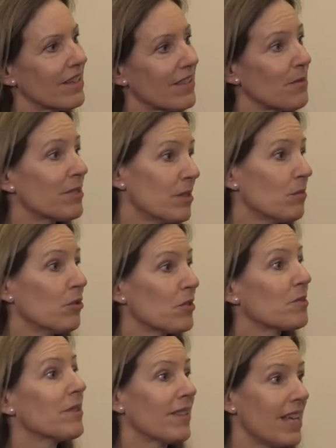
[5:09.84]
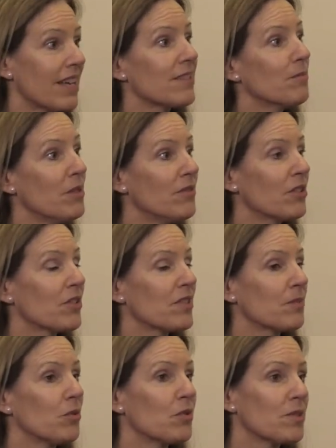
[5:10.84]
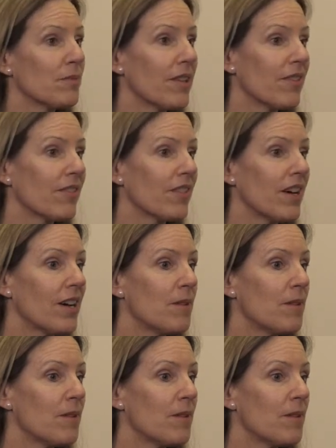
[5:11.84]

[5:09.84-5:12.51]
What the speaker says: Southampton and Portsmouth, yes. Moved across to Portsmouth.